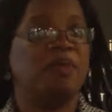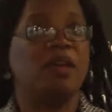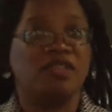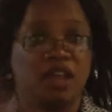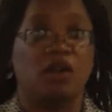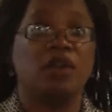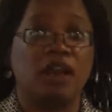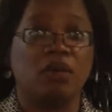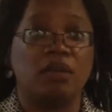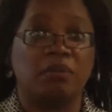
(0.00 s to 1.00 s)
that are
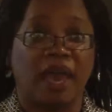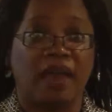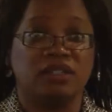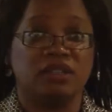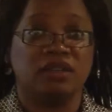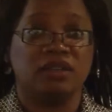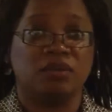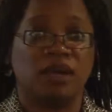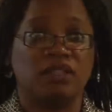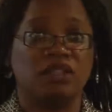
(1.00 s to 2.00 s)
now impacted, right?